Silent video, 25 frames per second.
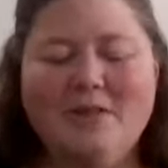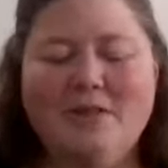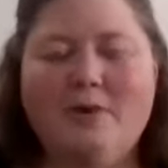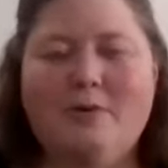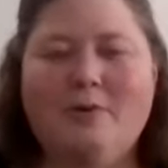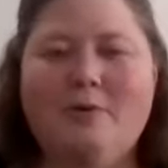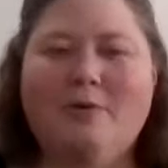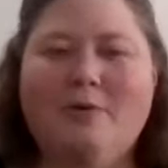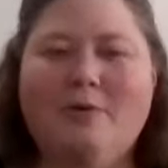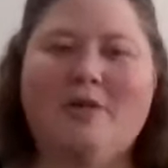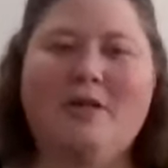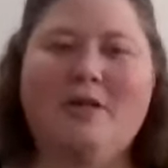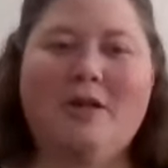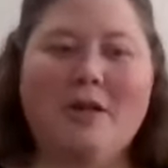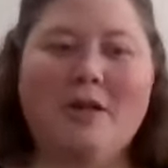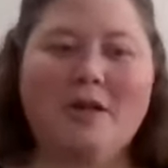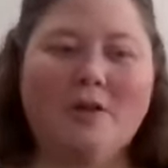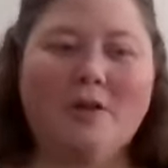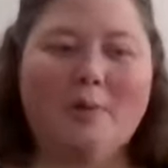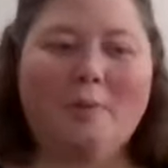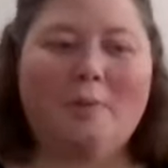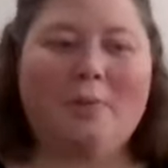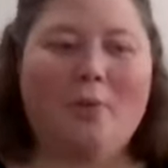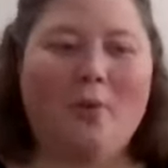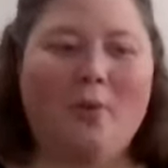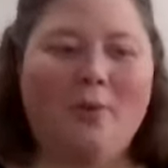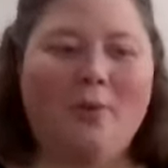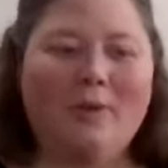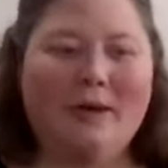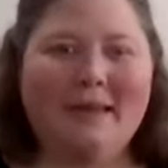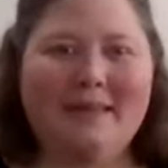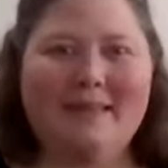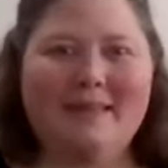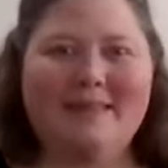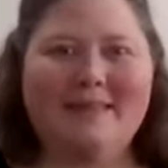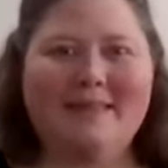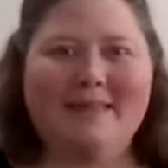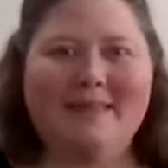So there's another
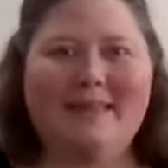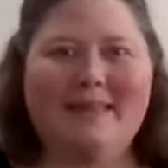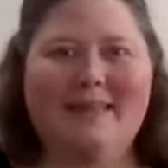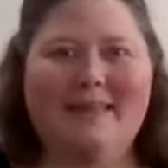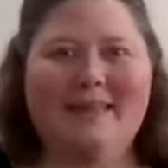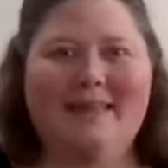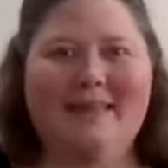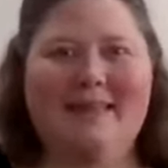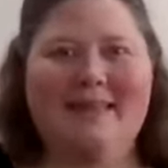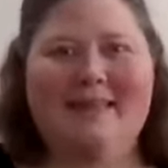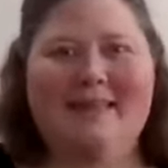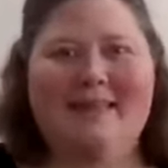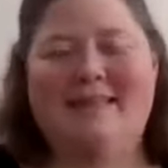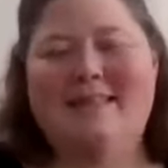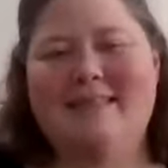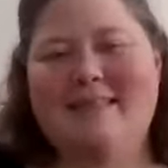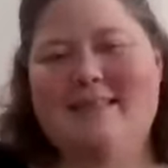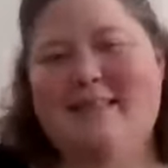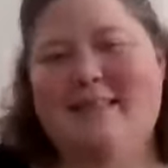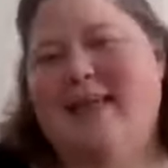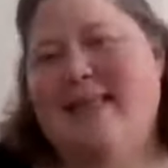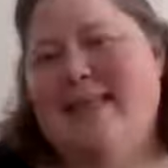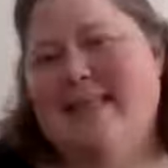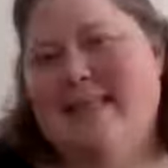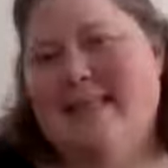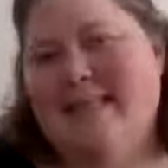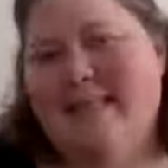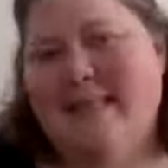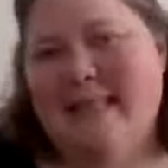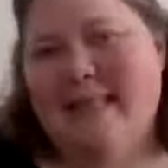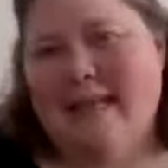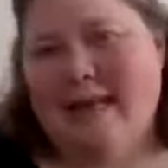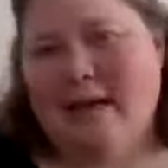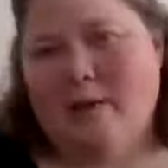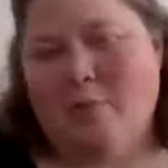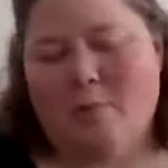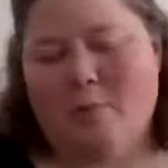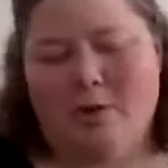point in this lesson
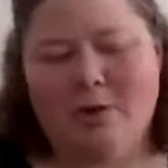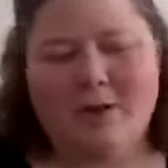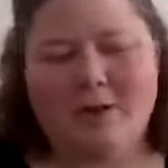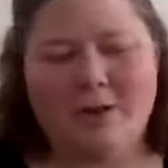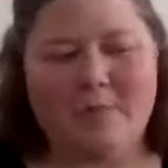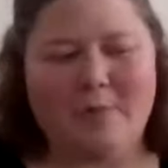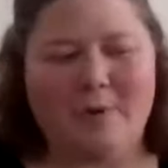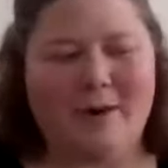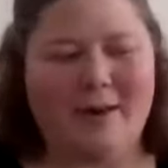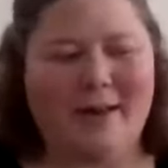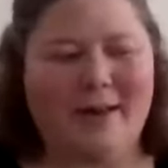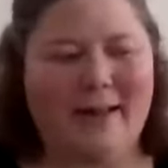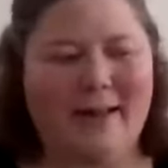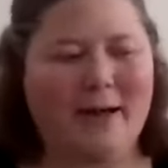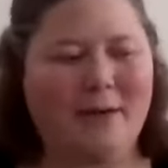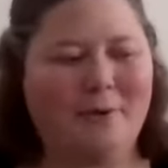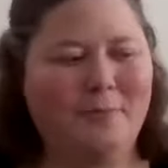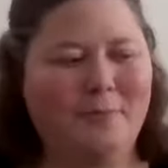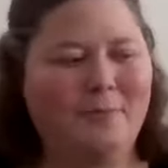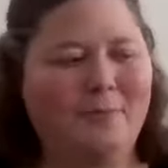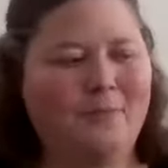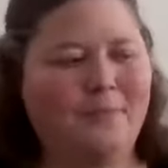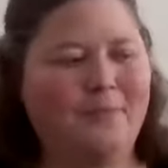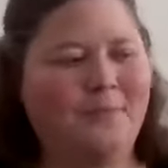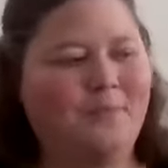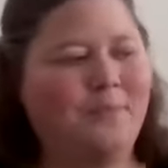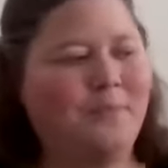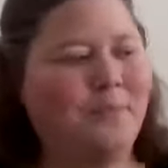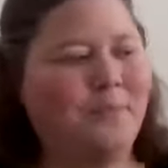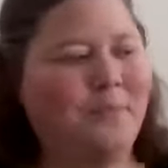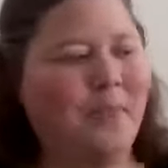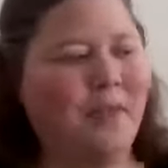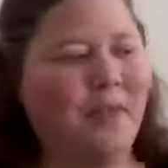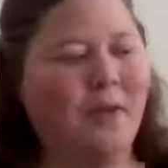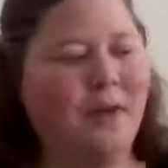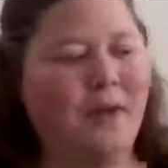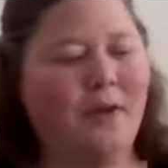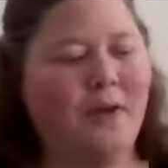that I want to bring out.
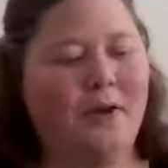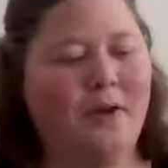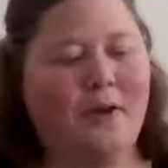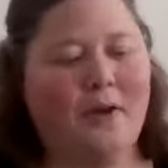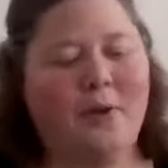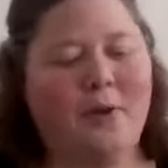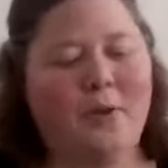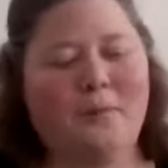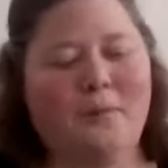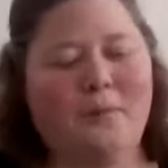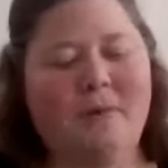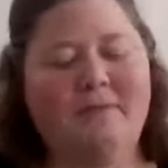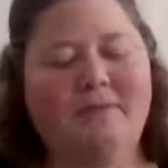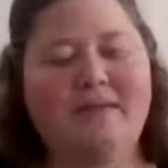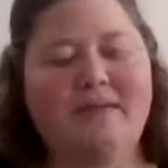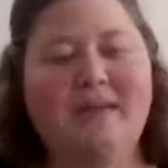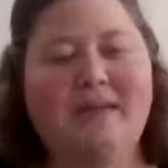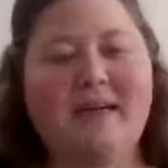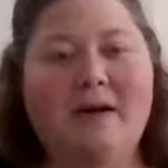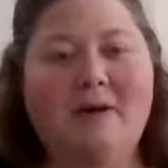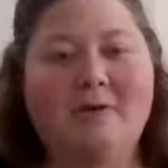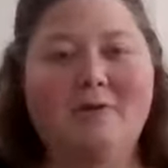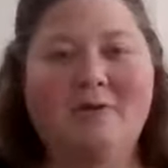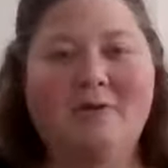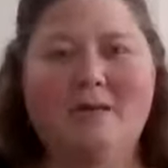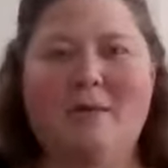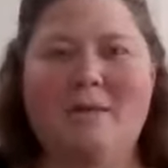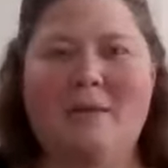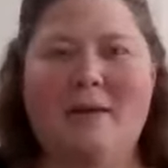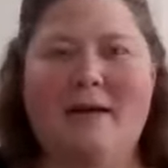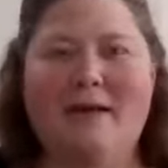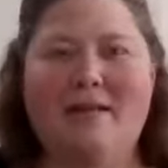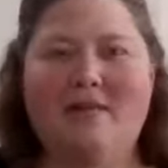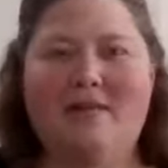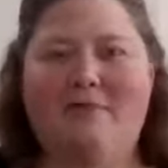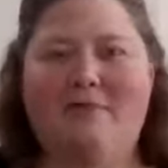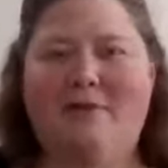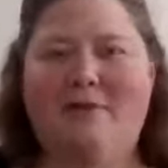We've talked
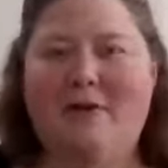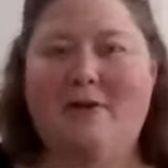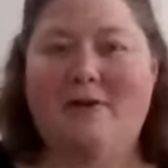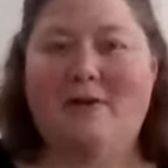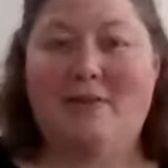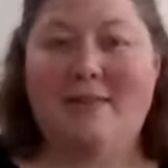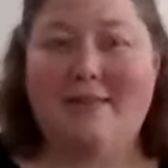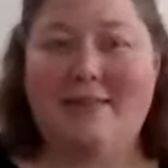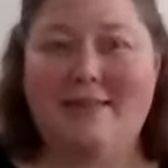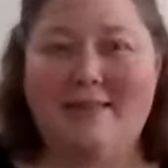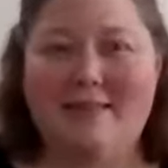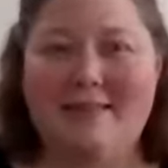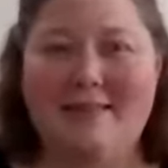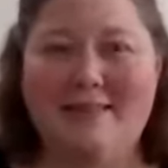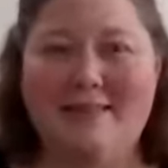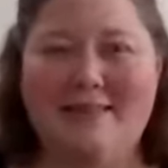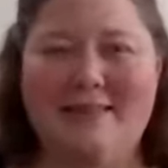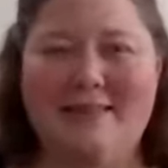about the Pharisees